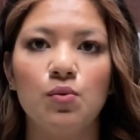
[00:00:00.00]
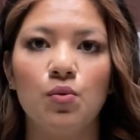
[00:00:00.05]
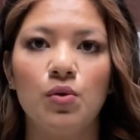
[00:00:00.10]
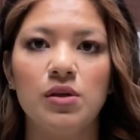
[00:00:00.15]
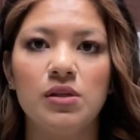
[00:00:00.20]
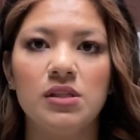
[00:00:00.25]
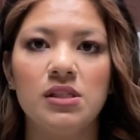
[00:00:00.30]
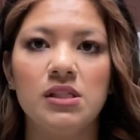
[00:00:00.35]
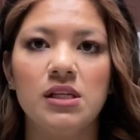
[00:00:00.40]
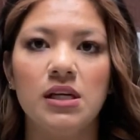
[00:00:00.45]

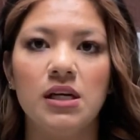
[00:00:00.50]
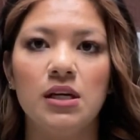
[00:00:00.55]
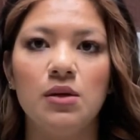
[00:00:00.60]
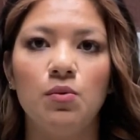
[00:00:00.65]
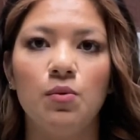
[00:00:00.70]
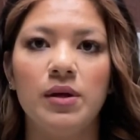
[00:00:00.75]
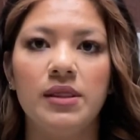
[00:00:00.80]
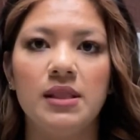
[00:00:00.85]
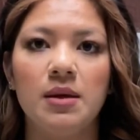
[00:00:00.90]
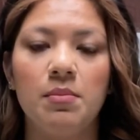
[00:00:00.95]
was done
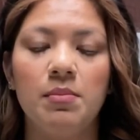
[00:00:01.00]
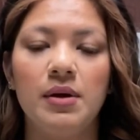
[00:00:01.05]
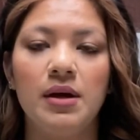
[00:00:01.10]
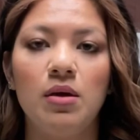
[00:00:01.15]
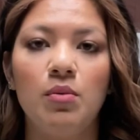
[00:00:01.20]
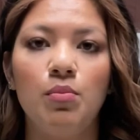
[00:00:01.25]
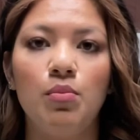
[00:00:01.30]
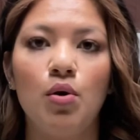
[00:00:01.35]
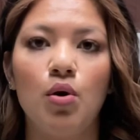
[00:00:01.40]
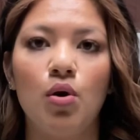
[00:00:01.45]
with the
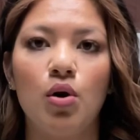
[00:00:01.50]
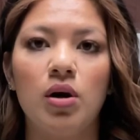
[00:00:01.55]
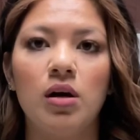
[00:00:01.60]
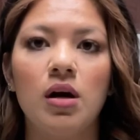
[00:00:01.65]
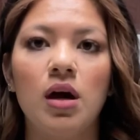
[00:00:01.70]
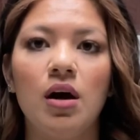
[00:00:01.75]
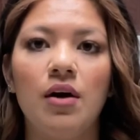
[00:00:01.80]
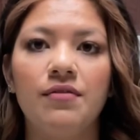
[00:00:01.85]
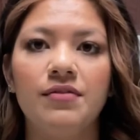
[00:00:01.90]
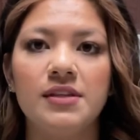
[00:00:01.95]
bell
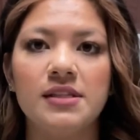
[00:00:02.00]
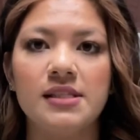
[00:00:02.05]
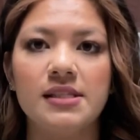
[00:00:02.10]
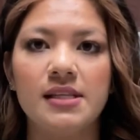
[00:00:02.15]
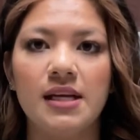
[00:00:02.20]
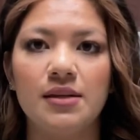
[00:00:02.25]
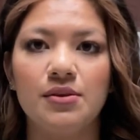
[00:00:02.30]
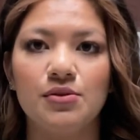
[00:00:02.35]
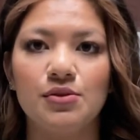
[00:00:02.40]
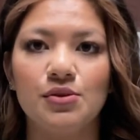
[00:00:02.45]
part of the
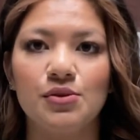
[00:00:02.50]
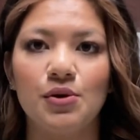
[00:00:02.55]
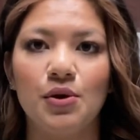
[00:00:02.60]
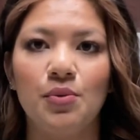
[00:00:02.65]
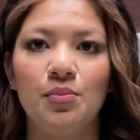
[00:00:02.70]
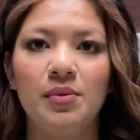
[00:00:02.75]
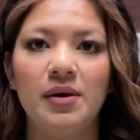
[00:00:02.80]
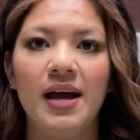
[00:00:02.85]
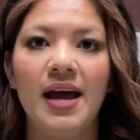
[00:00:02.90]
stethoscope